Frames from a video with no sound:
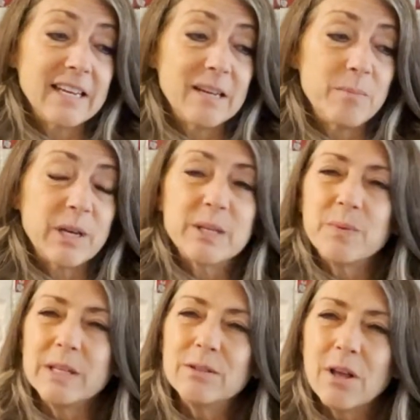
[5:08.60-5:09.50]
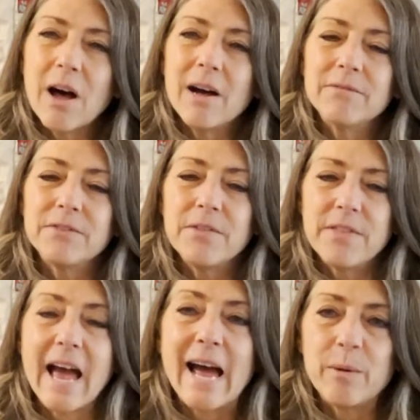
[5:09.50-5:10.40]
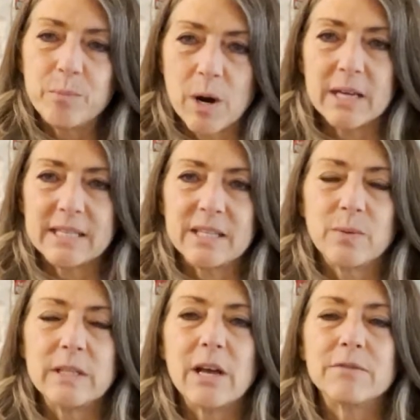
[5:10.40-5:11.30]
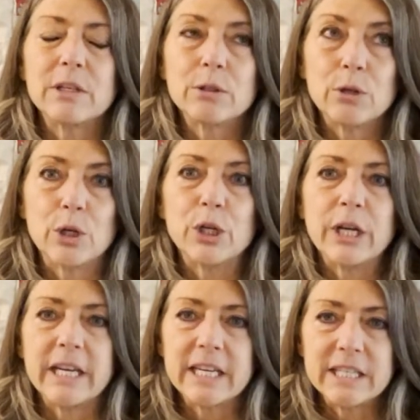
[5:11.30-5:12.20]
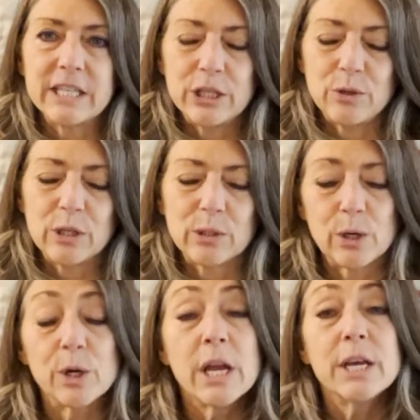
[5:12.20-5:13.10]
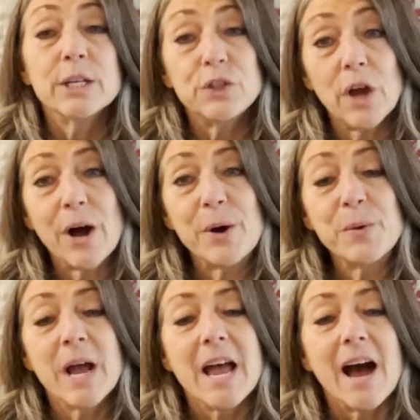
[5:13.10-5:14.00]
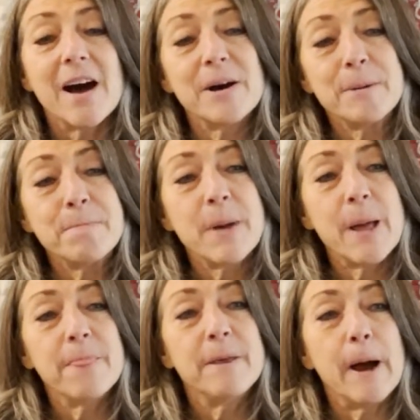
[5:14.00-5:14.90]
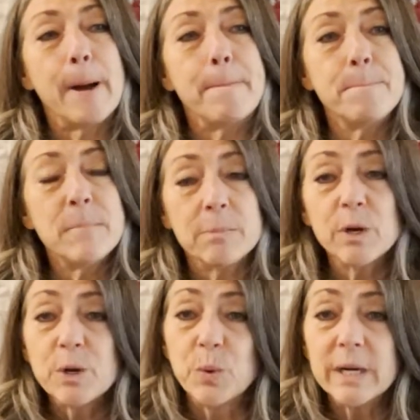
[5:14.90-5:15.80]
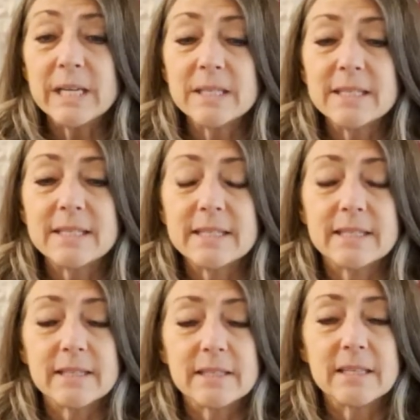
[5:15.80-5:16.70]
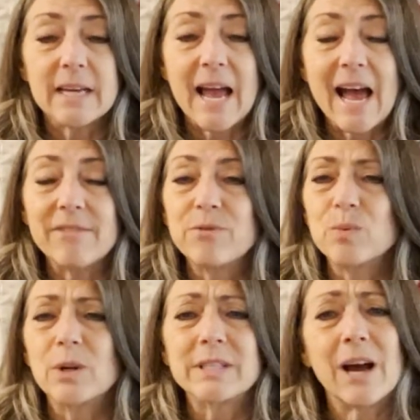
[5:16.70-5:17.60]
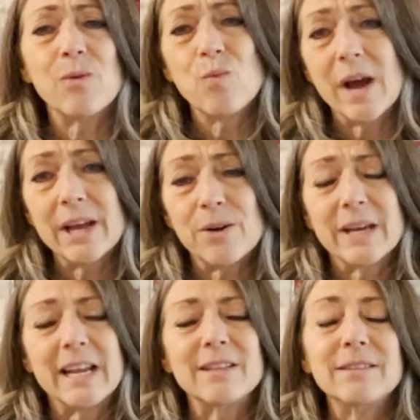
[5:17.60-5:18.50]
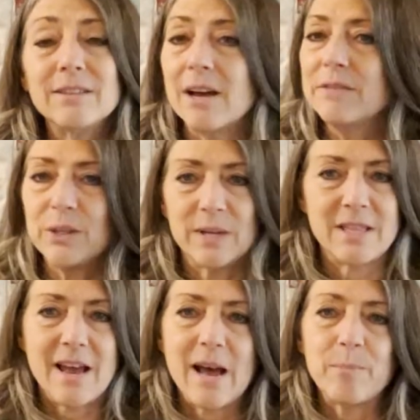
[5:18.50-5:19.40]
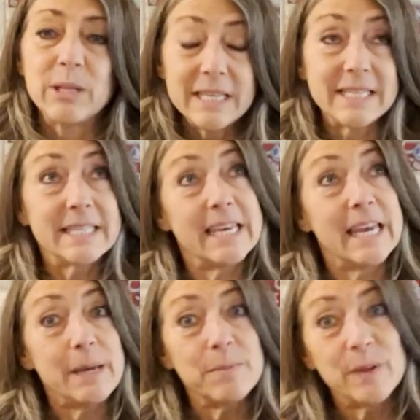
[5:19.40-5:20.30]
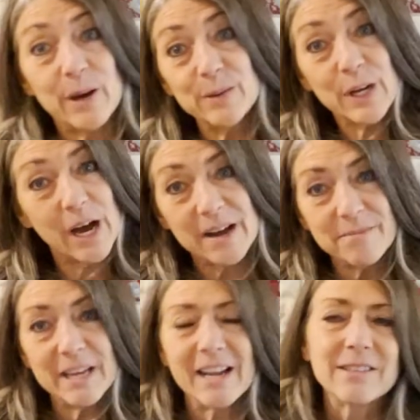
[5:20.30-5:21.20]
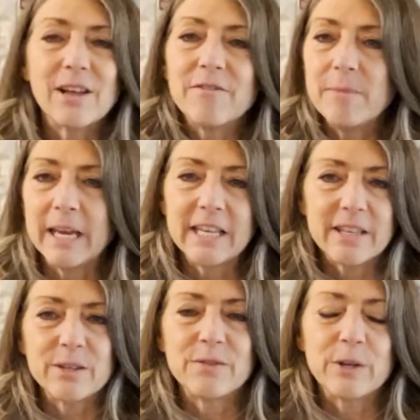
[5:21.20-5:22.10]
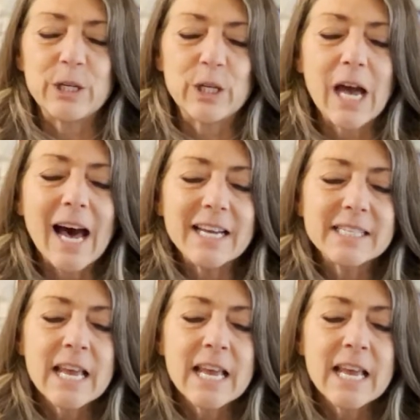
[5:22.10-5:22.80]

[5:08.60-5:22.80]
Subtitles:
because we love that process. We love to learn and continue to learn. So the memory quilts have worked out well, and I love doing that. Please keep those coming. I love making those for you guys.